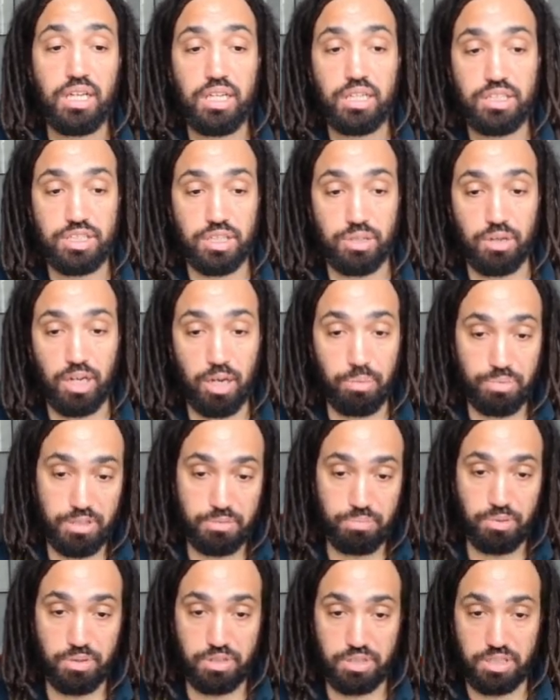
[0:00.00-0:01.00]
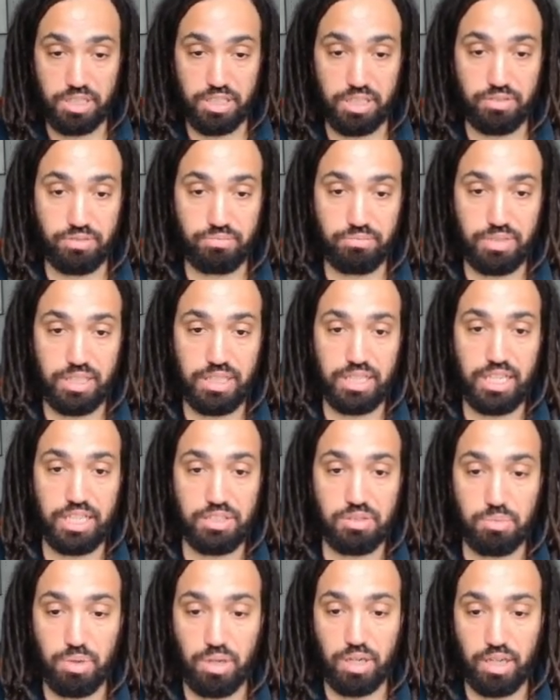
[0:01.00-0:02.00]
So up is positive, and
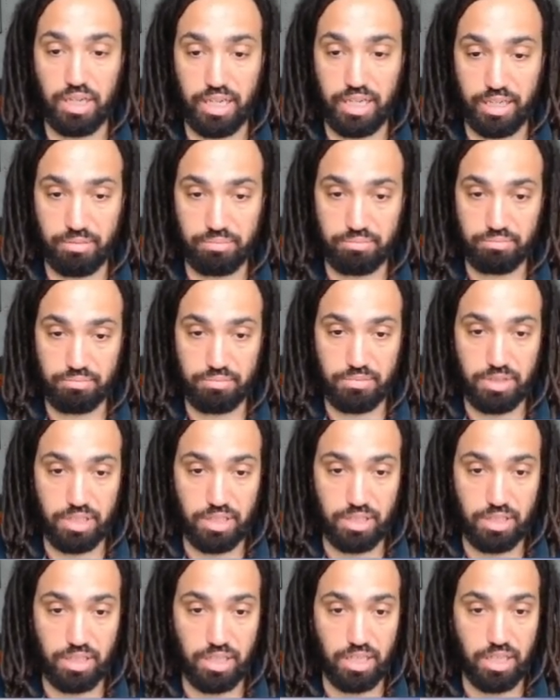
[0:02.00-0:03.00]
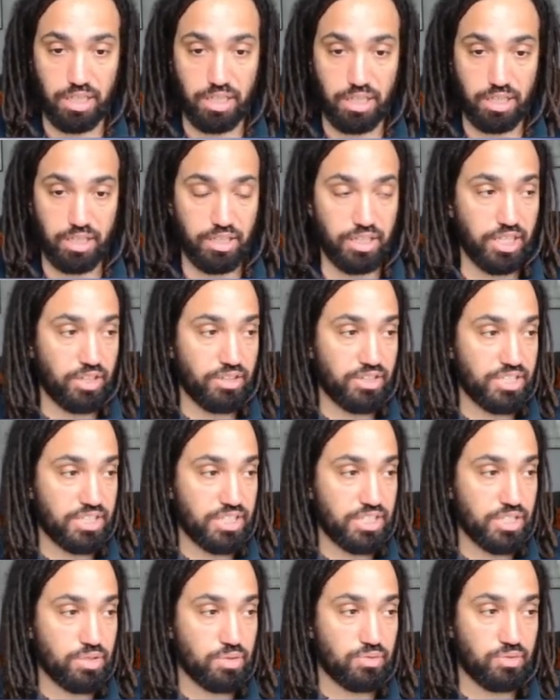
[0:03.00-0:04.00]
that's why this
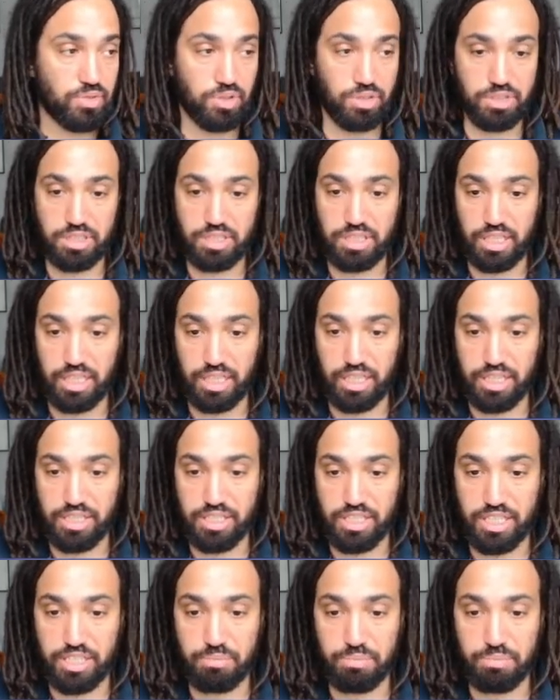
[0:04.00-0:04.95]
initial velocity is